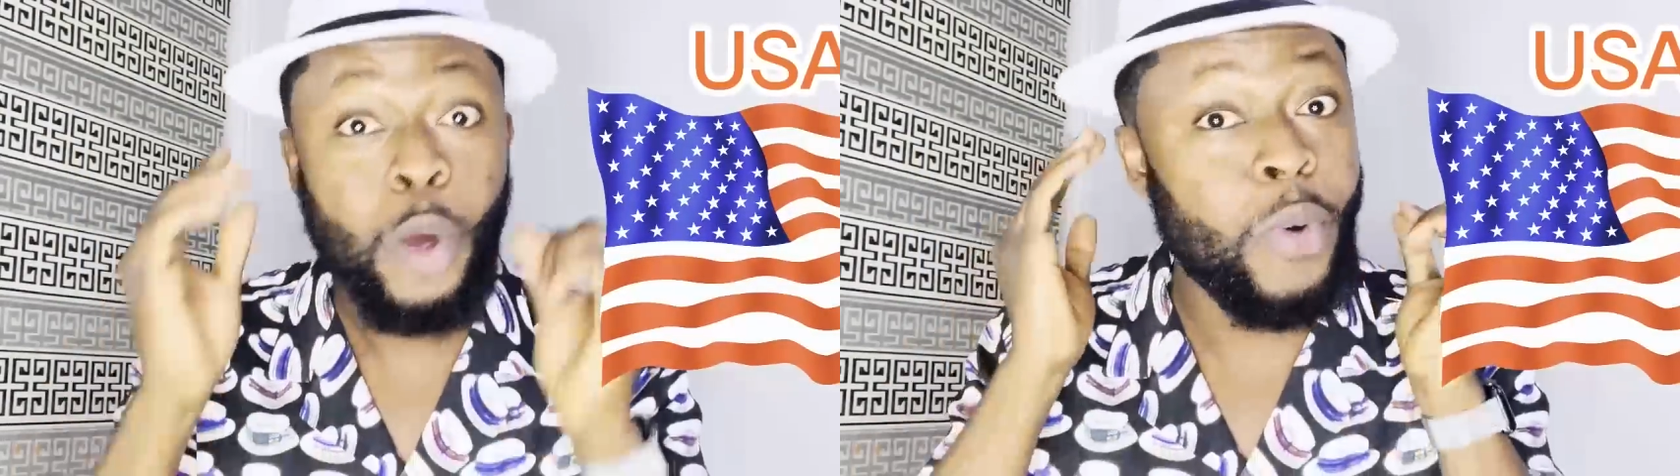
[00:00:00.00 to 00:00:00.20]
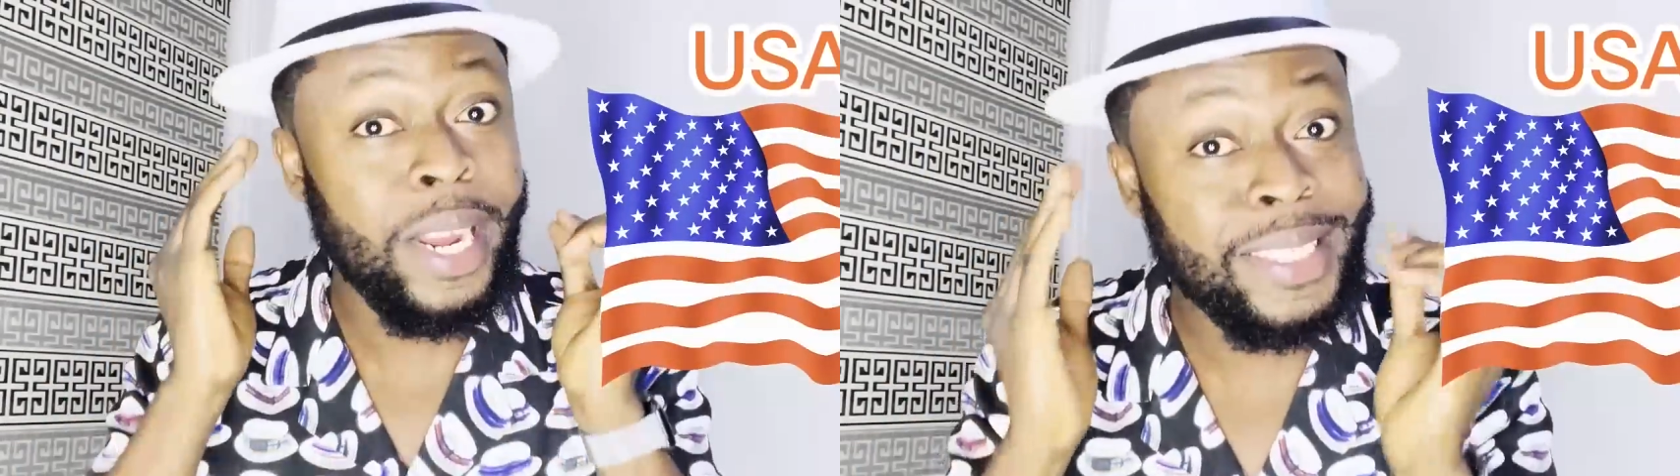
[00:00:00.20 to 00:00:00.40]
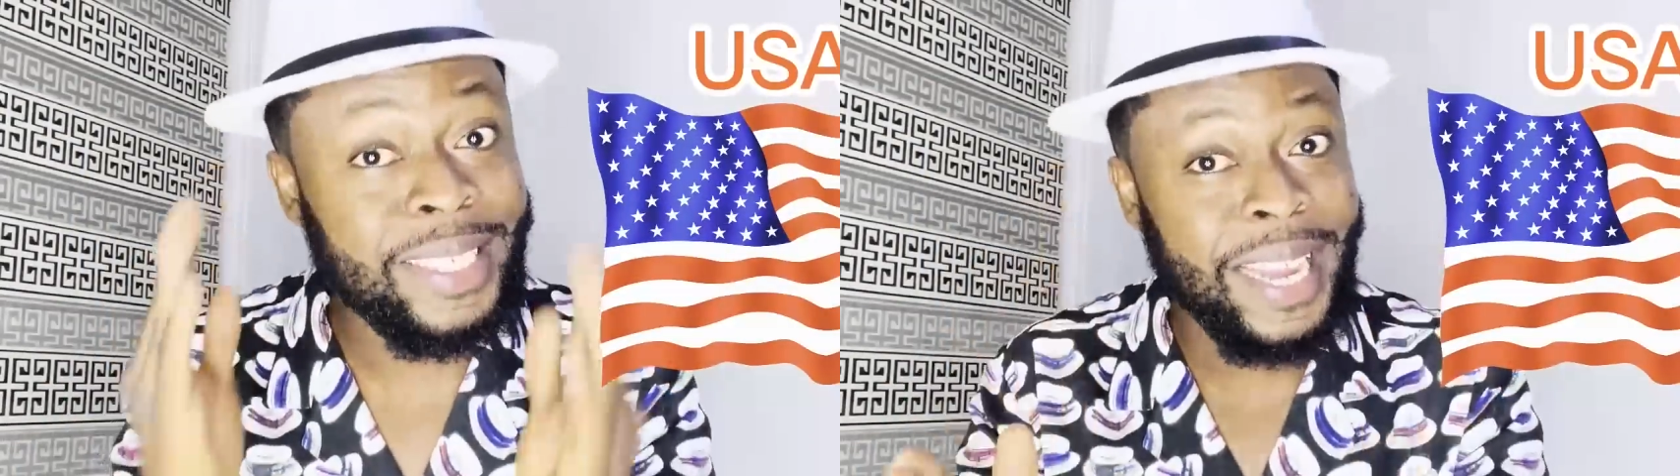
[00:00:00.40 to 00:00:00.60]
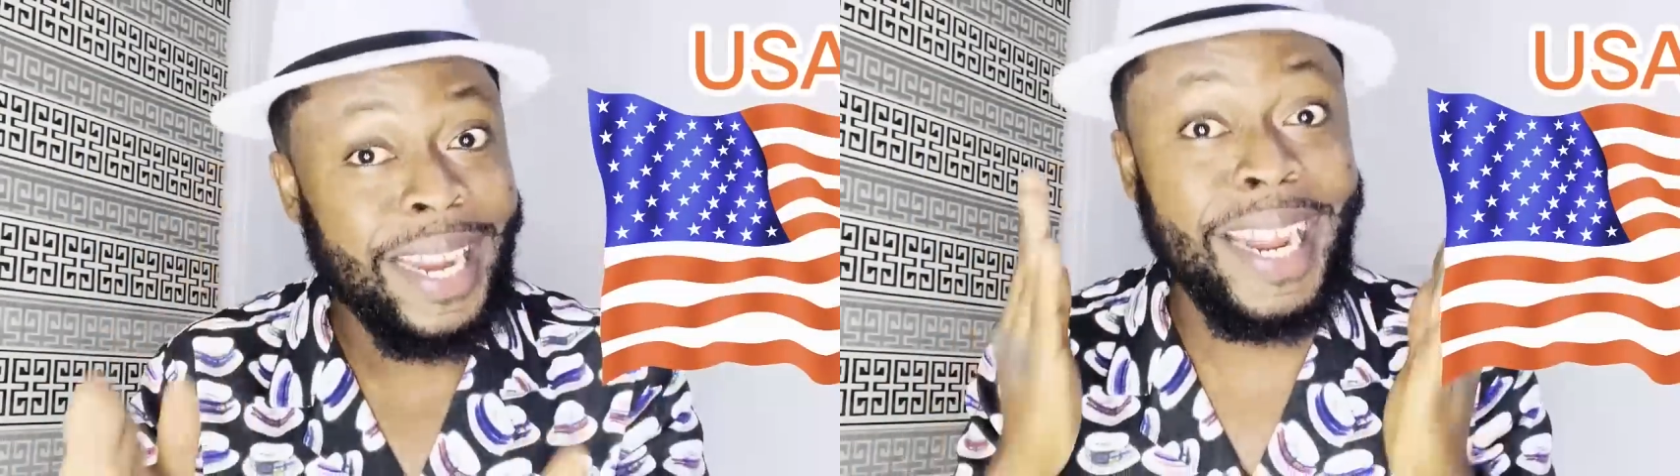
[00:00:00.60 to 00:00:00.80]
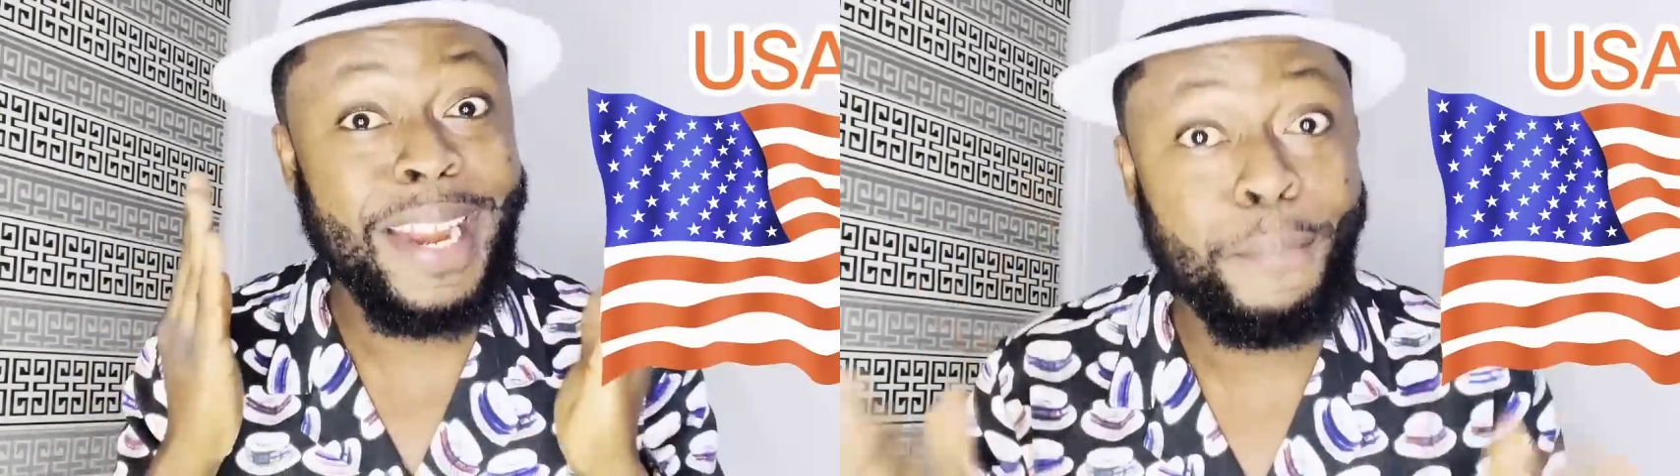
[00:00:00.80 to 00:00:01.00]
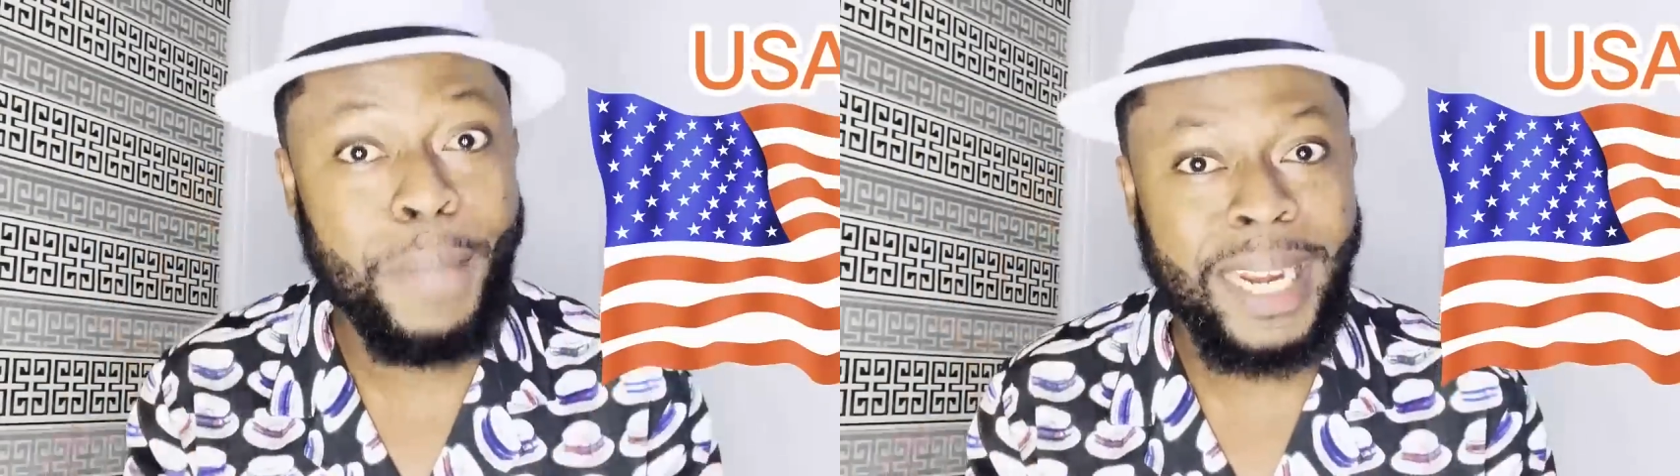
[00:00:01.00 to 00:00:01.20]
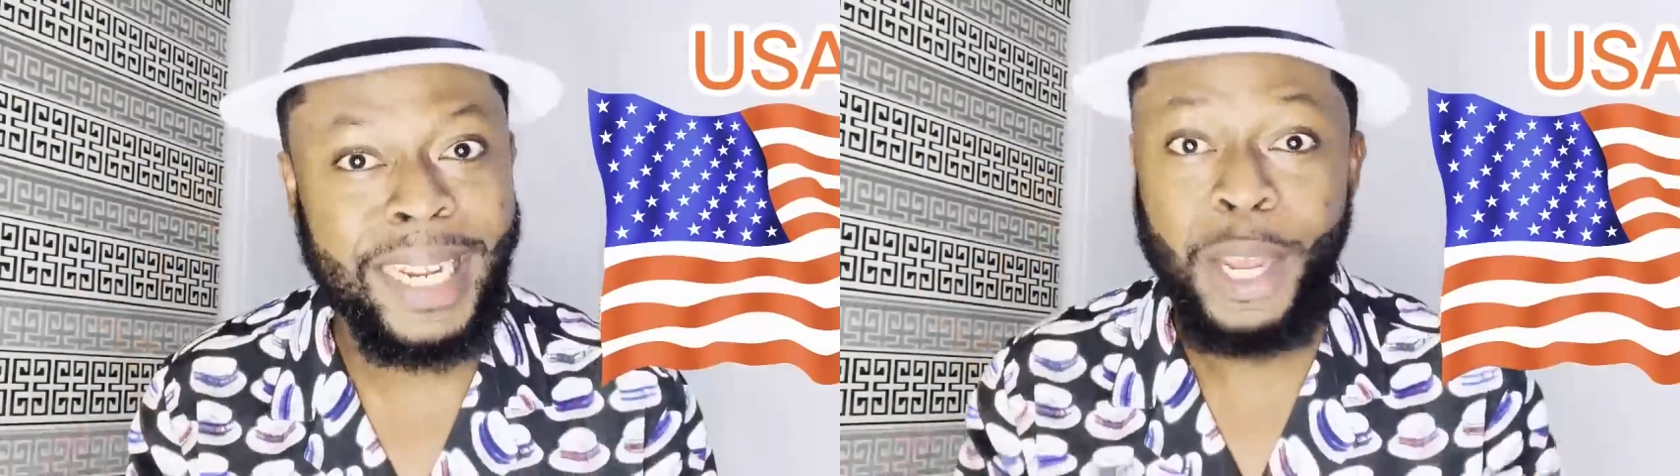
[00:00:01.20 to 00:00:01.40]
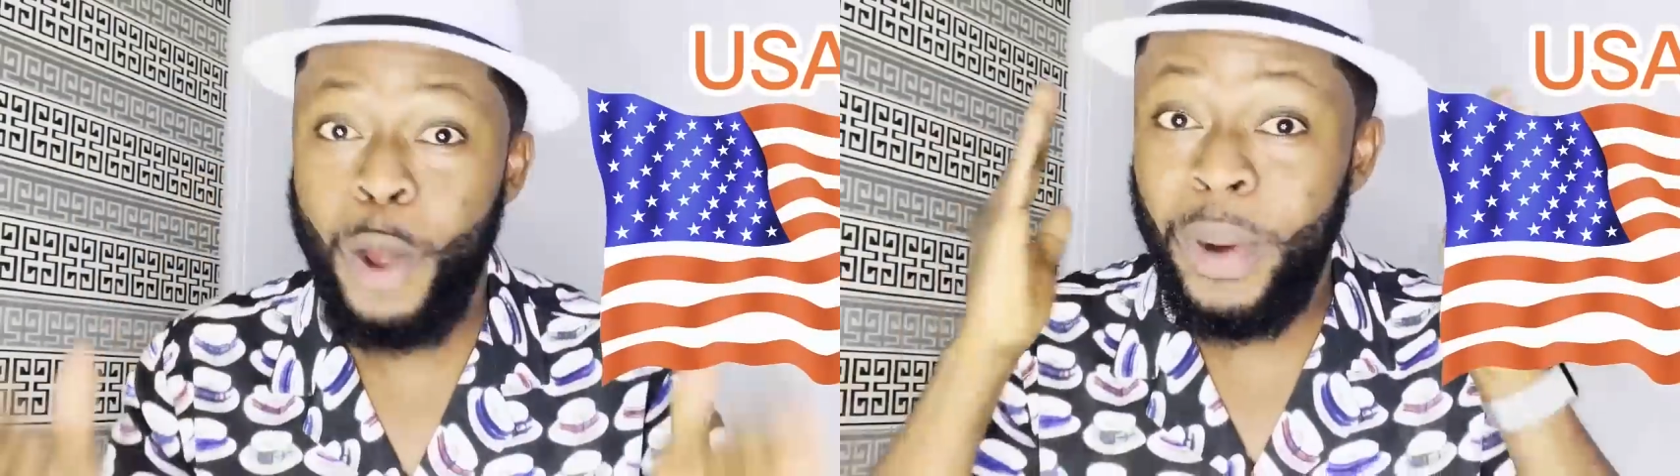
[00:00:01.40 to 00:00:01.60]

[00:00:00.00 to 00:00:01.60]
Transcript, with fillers: when sending money